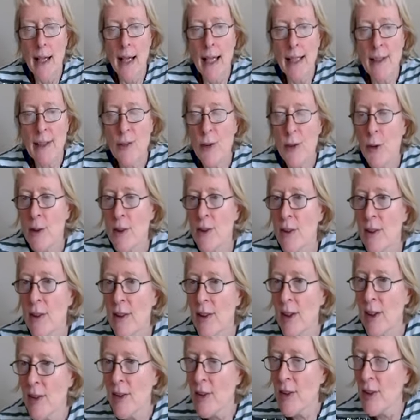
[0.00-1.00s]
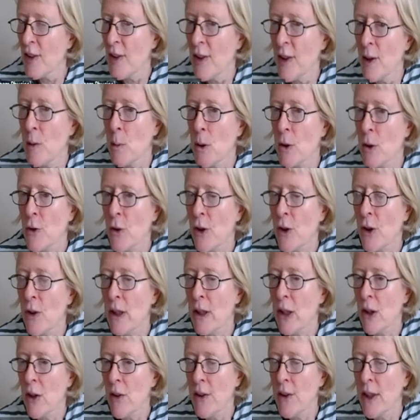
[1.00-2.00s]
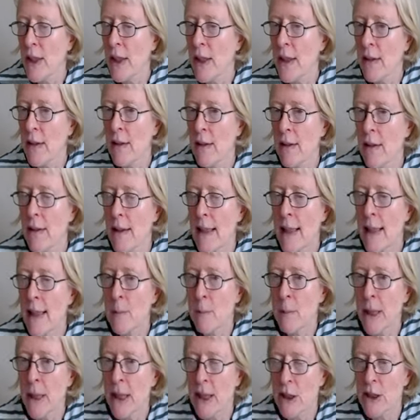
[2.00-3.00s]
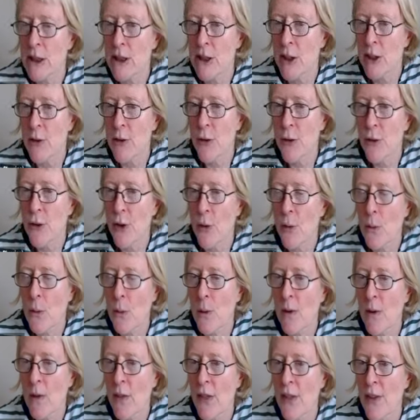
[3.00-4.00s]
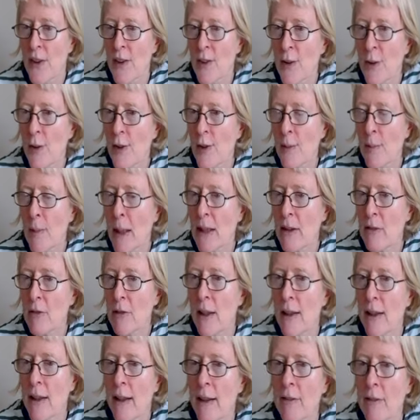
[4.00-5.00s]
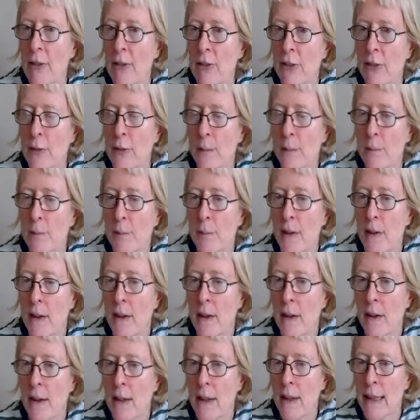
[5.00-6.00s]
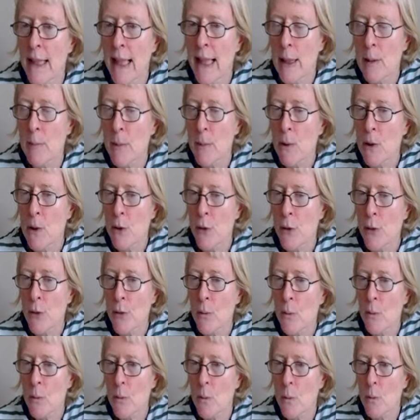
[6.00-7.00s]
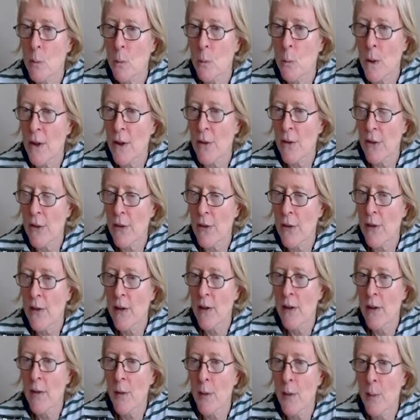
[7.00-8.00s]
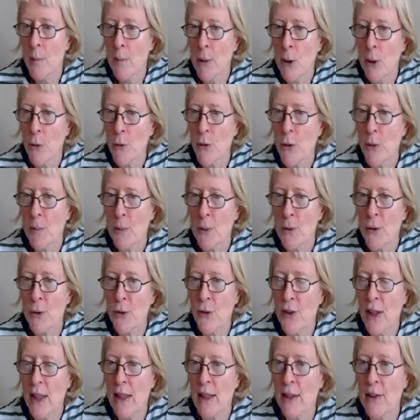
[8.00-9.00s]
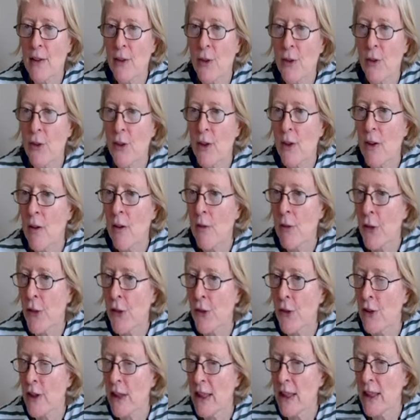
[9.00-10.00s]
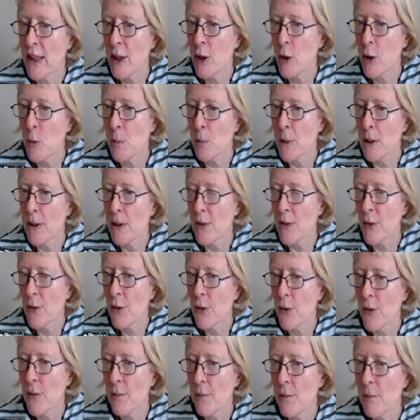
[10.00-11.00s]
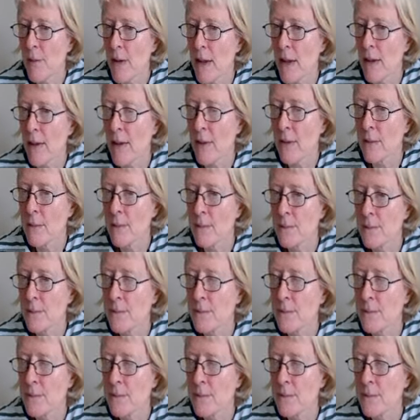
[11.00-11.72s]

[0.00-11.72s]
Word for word: And so it's easiest to see what's going on here in pictures. So this is my graph labeled with the possible states of three qubits here.